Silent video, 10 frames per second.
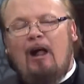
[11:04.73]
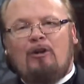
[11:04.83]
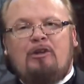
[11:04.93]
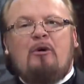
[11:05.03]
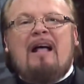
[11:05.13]

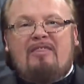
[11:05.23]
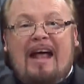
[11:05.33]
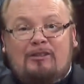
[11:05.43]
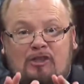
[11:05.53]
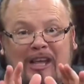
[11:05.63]
Archbishop
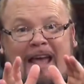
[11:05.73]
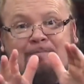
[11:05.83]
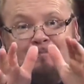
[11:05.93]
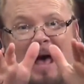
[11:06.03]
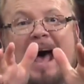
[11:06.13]
Ken
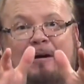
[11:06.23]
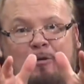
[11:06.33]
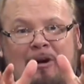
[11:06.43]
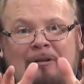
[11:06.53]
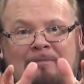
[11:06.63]
McNatt.
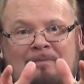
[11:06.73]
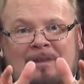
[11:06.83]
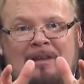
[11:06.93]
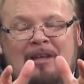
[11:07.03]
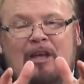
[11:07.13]

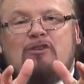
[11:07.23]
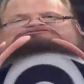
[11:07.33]
Take